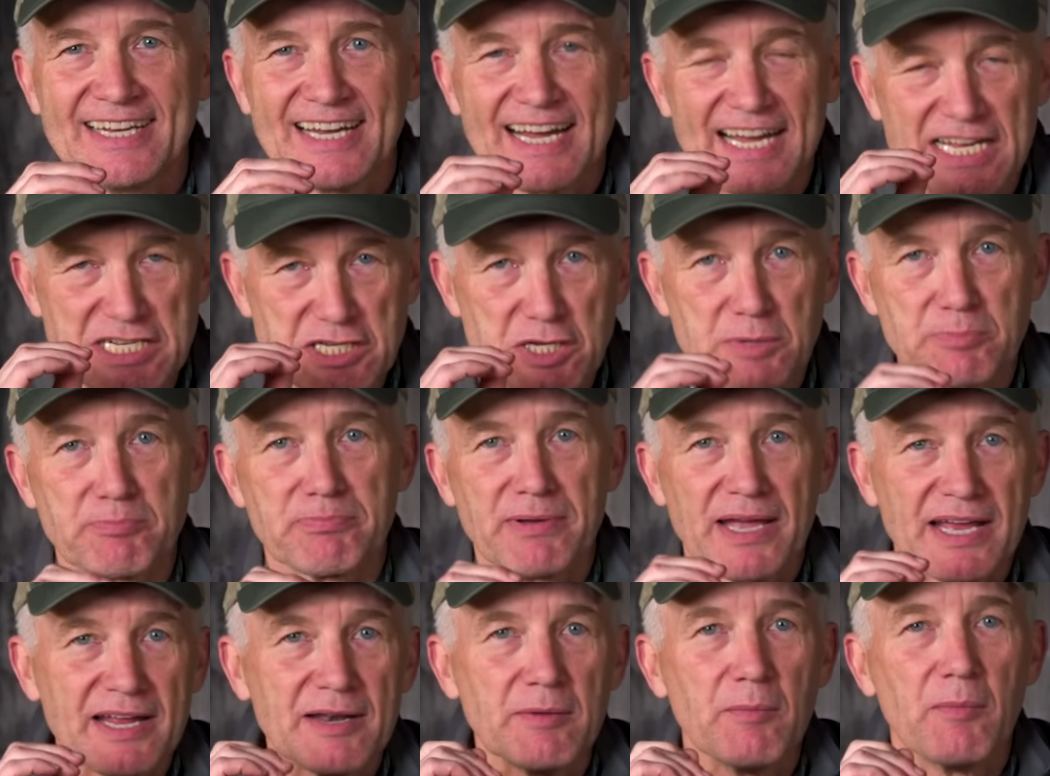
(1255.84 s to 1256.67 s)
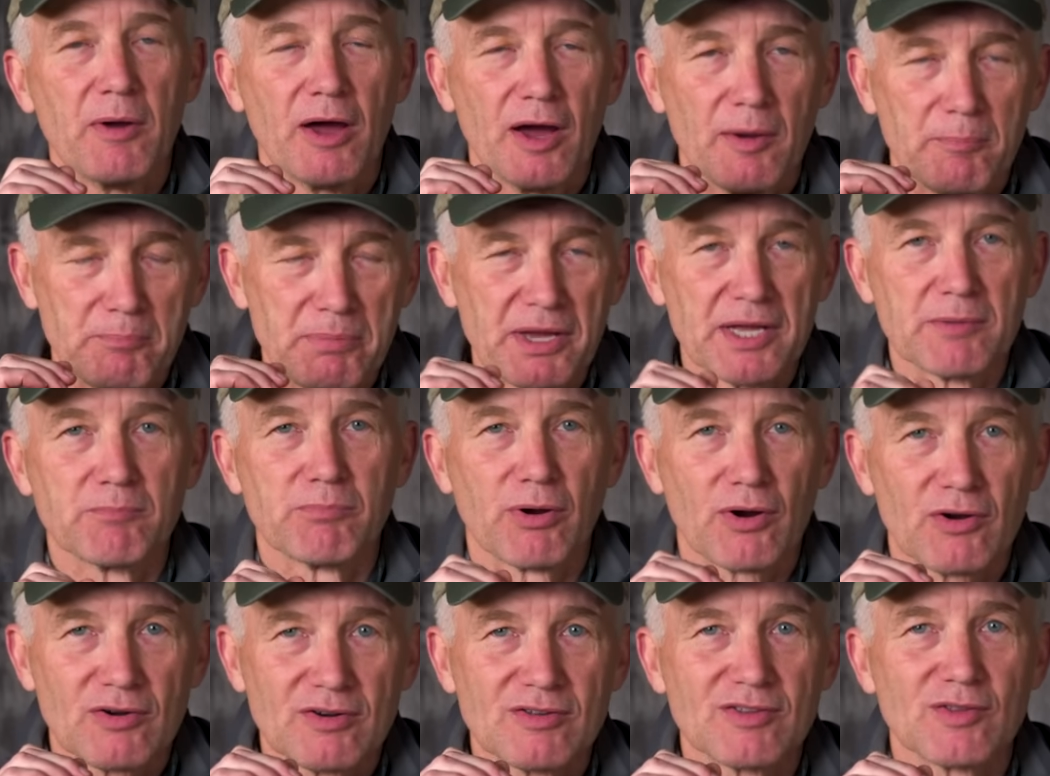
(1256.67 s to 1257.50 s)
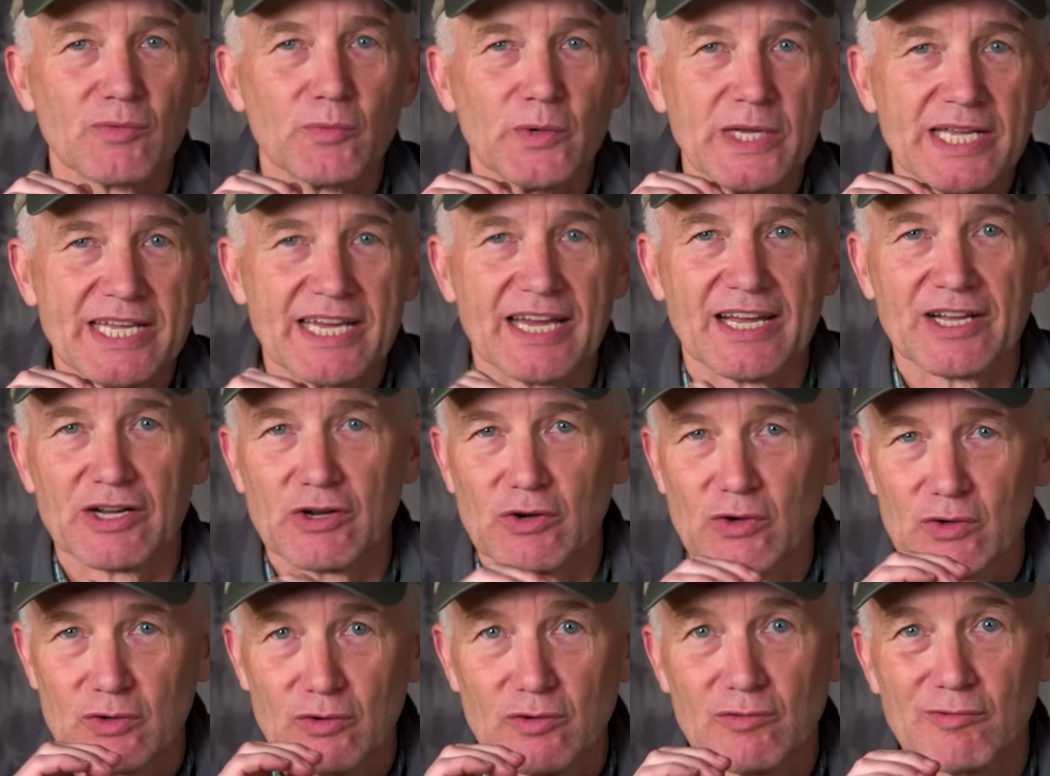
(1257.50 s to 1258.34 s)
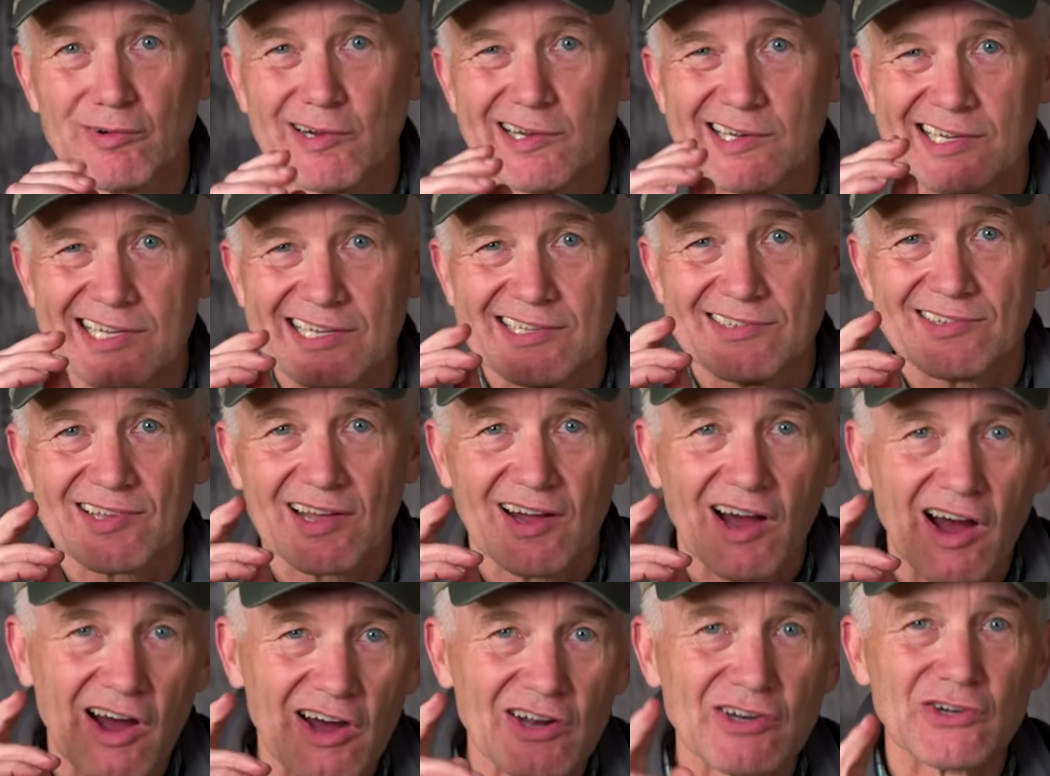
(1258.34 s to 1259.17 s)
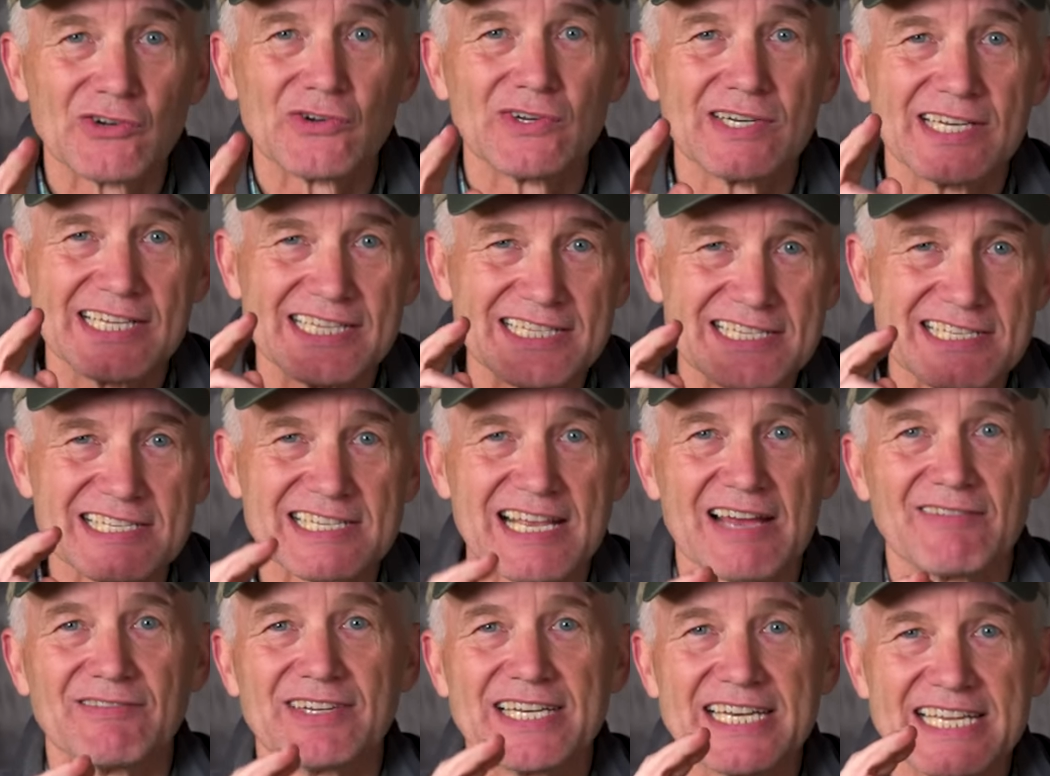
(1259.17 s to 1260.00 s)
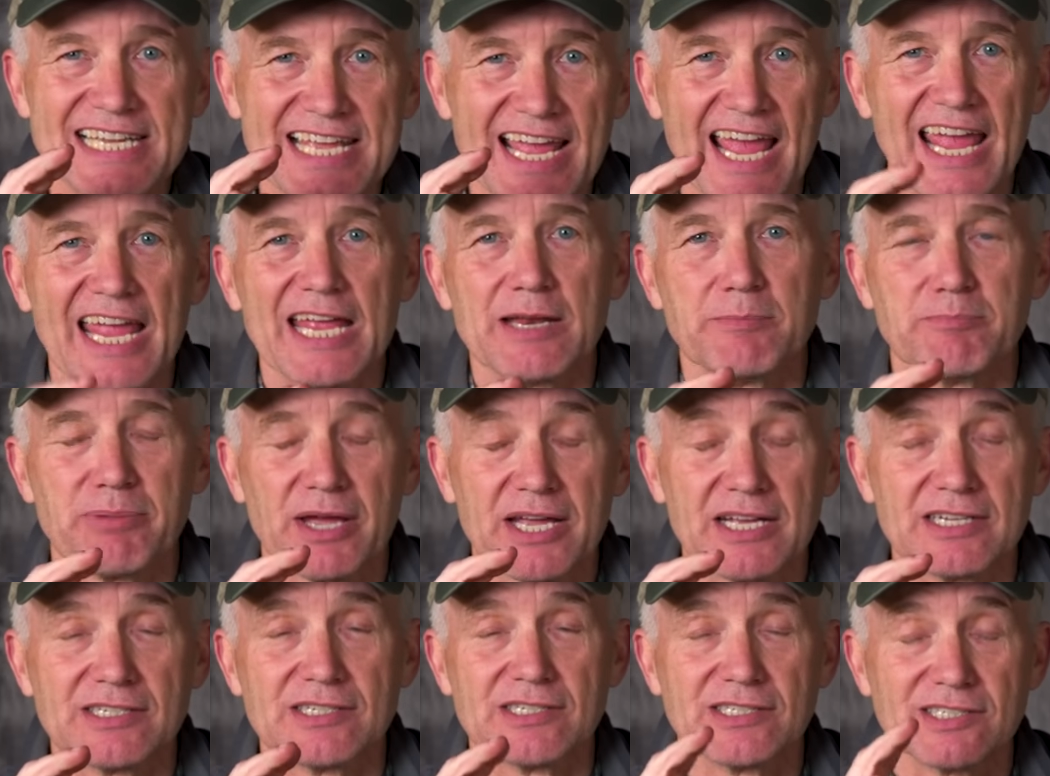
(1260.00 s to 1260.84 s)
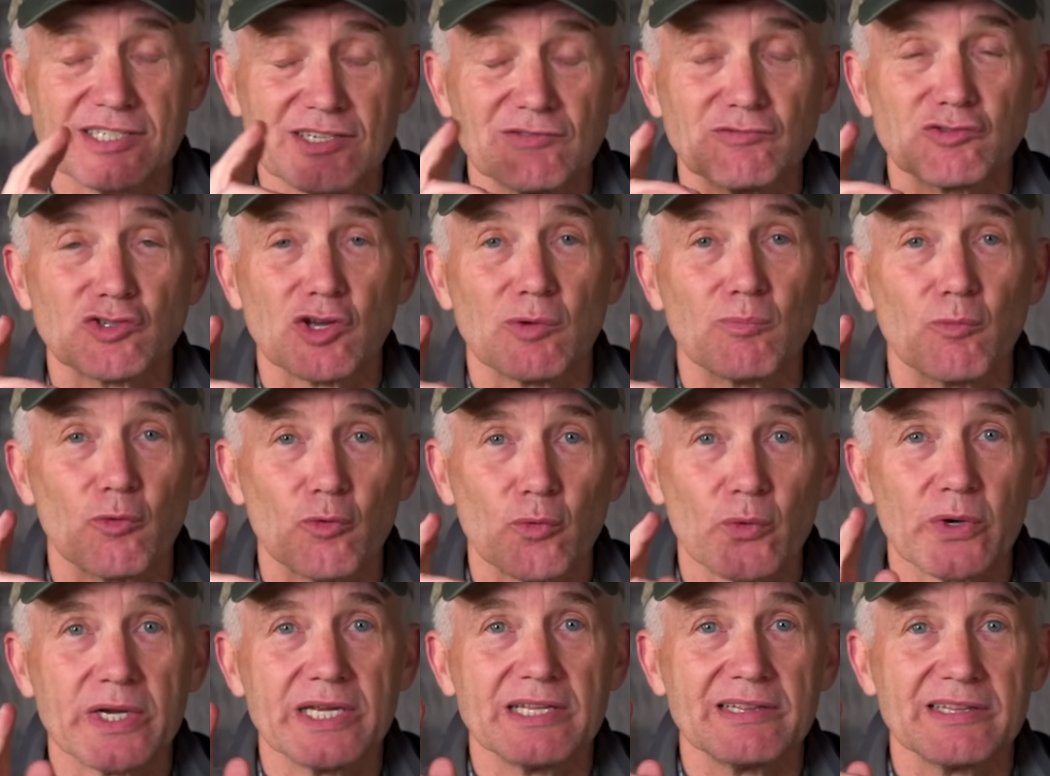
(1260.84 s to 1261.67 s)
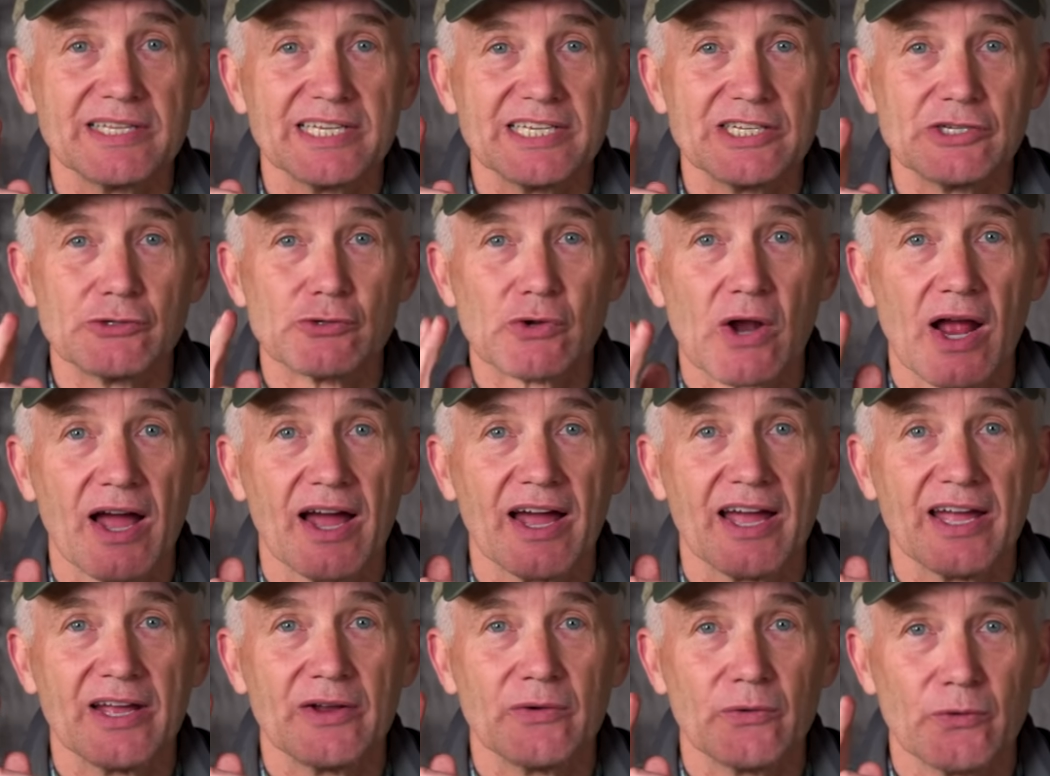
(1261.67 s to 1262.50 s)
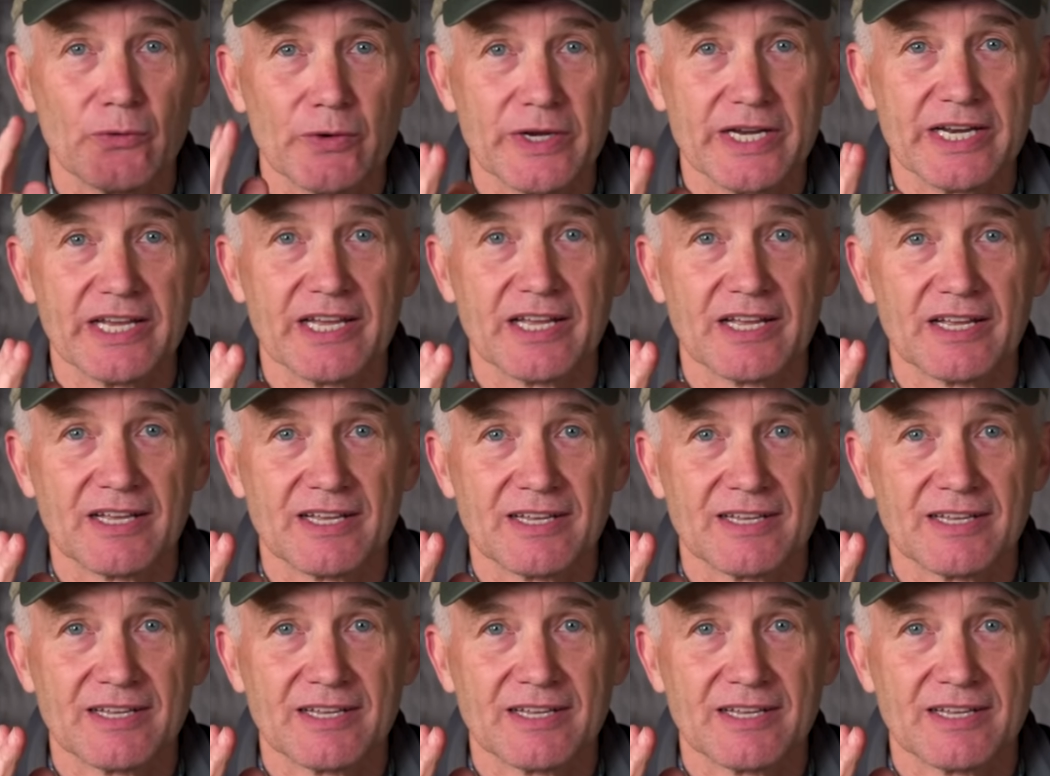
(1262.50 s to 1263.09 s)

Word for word: I spent a big part of the weekend going over it. It's 178 pages of some really dry reading.